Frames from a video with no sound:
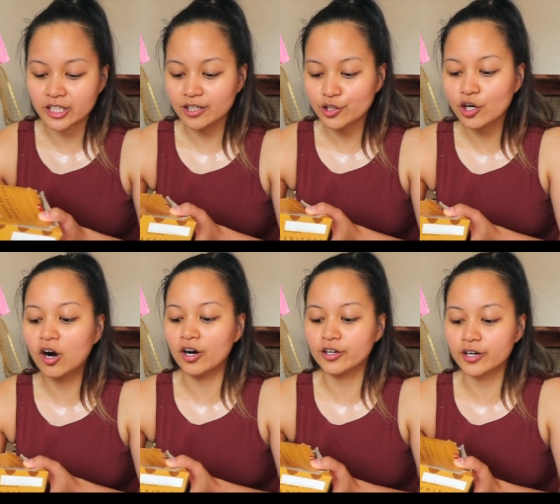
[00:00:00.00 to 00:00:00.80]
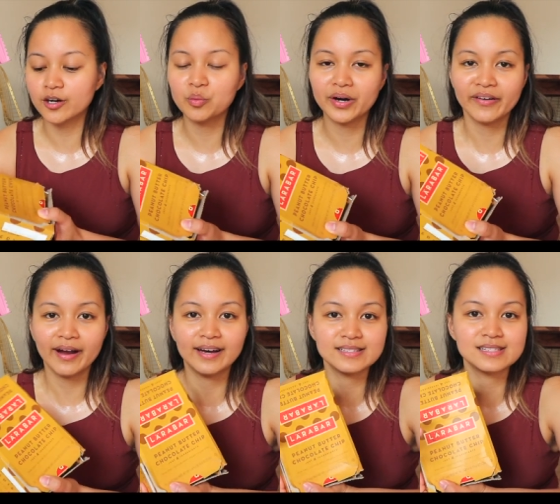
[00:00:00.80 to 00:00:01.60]
They're a little harder,
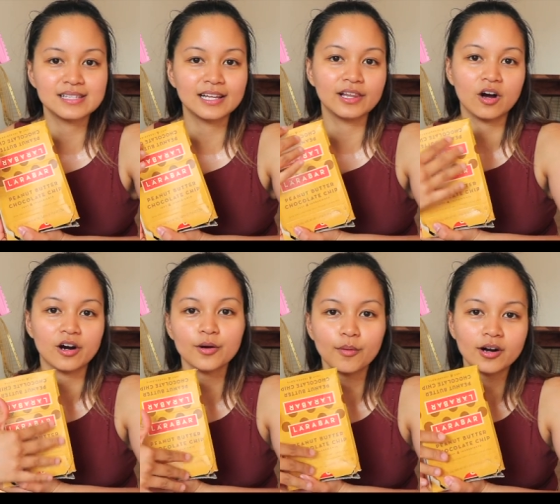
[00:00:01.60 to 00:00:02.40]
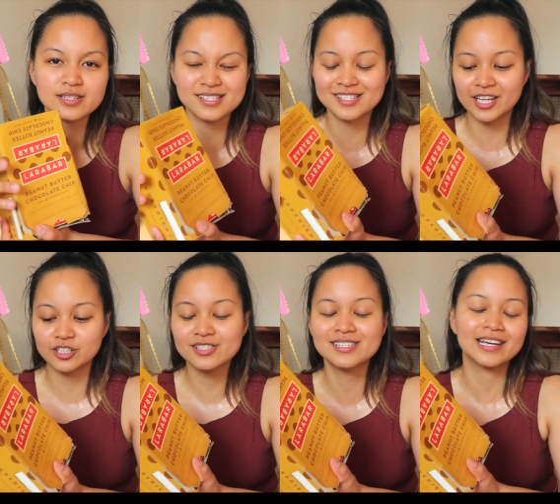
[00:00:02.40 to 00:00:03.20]
whereas the Lara bars, they
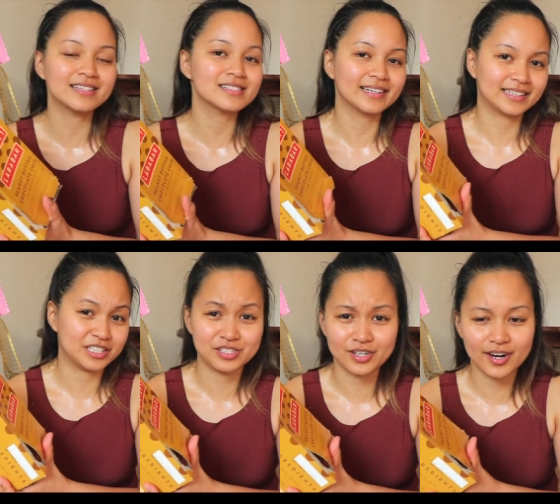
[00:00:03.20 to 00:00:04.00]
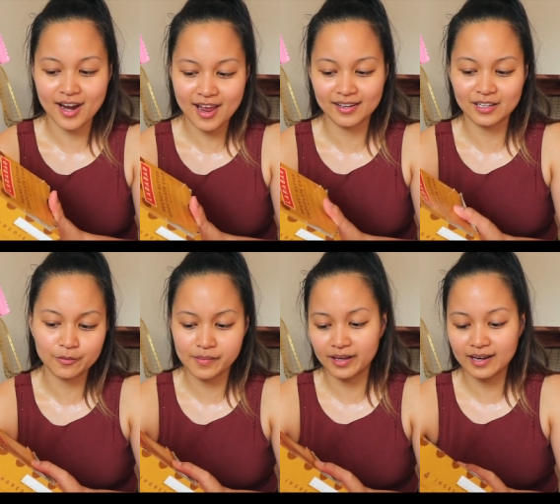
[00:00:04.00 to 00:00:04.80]
just taste like dessert, and they're
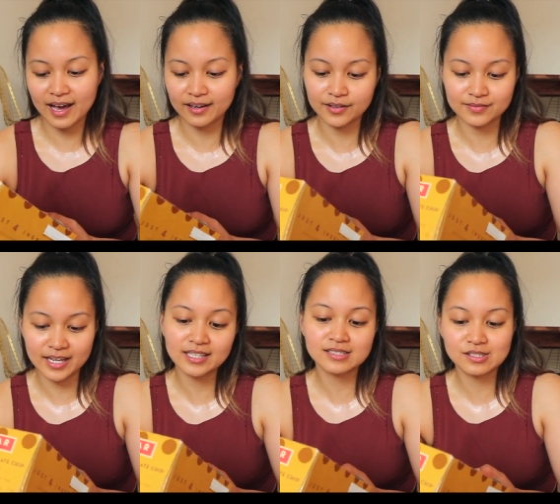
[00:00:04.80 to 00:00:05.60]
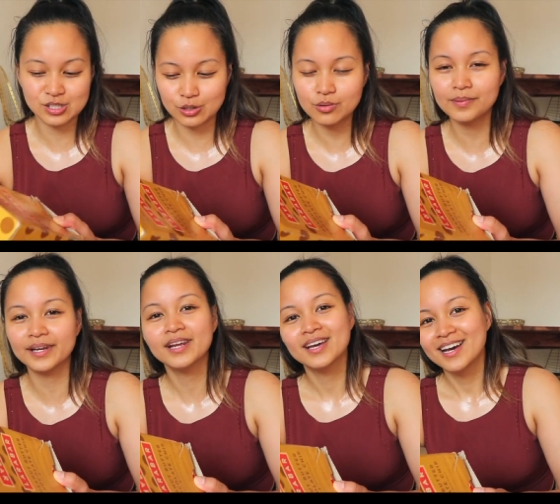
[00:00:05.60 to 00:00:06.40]
made out of dates too, but